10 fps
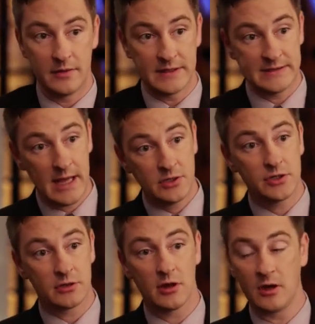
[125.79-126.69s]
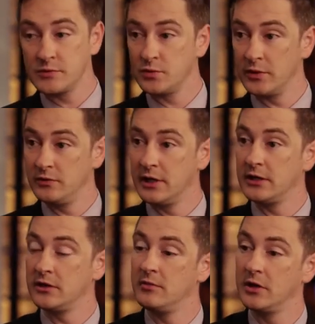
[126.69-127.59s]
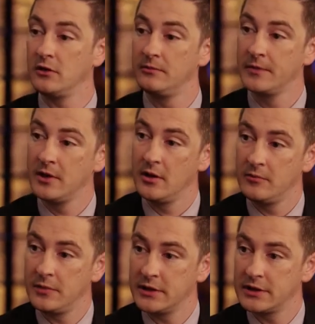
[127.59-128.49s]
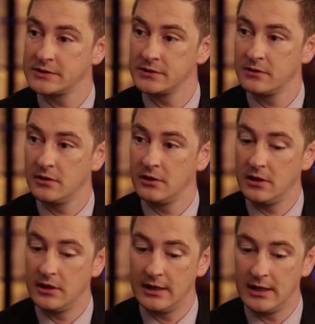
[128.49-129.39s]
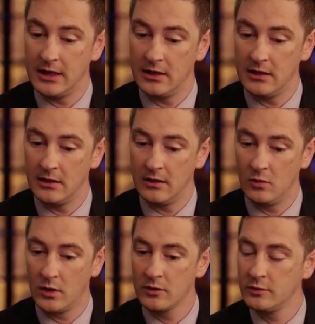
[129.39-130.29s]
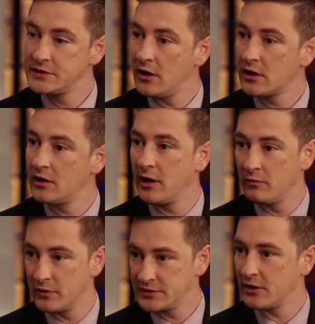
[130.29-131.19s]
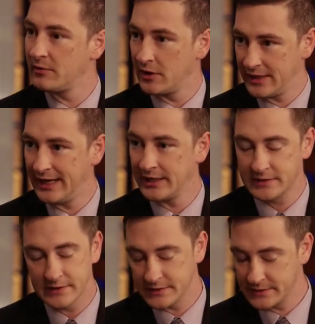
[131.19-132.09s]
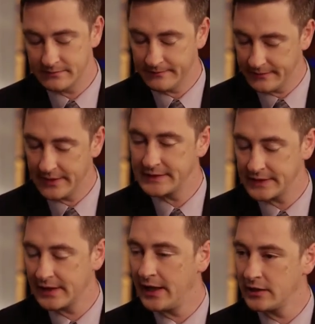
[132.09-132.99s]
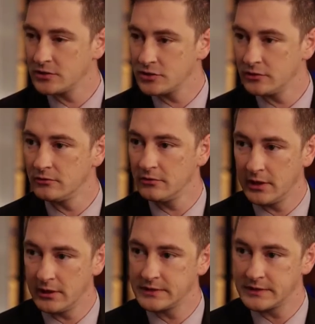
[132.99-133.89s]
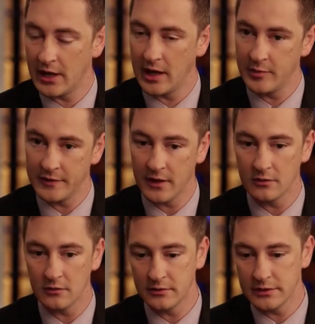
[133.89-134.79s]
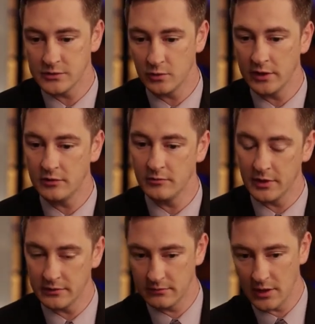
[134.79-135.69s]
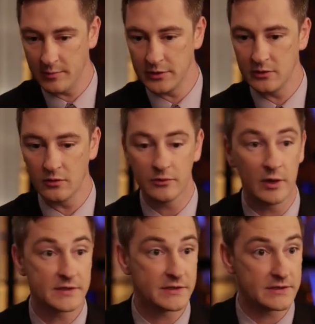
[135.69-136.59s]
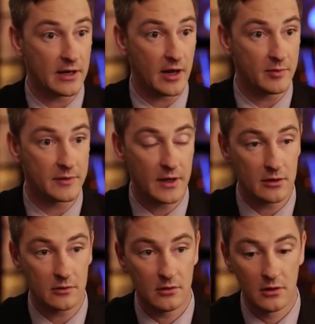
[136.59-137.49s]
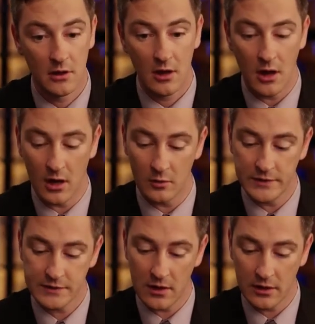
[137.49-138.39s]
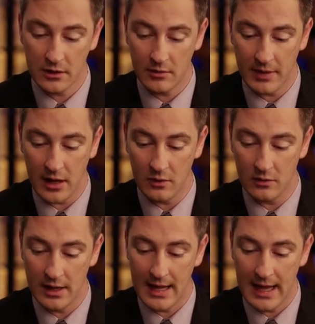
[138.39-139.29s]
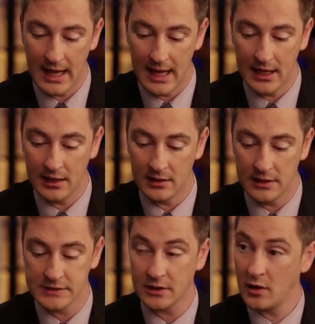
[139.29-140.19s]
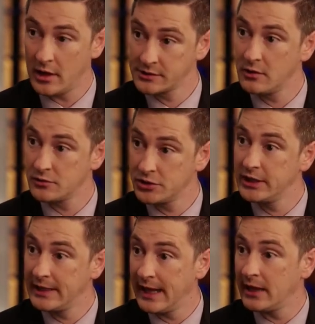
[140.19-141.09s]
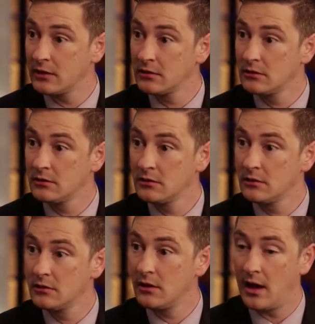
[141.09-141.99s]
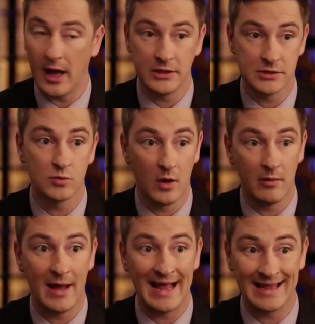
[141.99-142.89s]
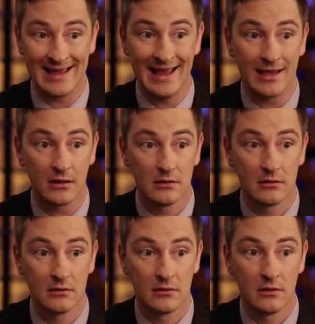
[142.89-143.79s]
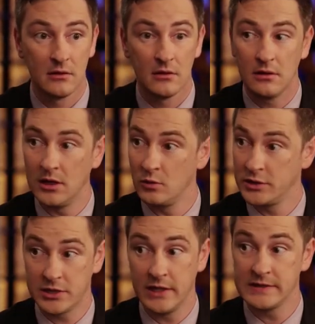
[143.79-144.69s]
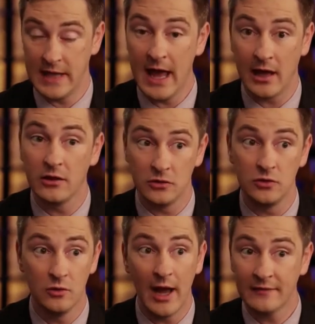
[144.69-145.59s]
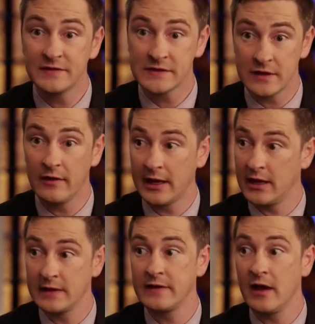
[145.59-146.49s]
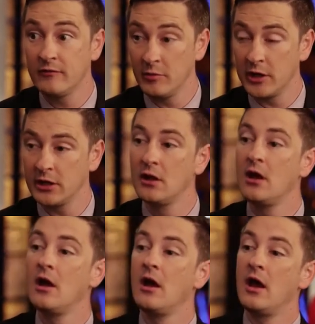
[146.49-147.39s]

The tension comes when you get in the middle, because what are we talking about when we talk about cakes? Because it's a cake issue and it's a hypothetical and it's weird, but up in the Northwest, it's not hypothetical. Are we talking about, hey, it's a Costco sheet cake I just want to buy a cake. In which case, yeah, you have to sell that cake to everybody. It's off Absolutely.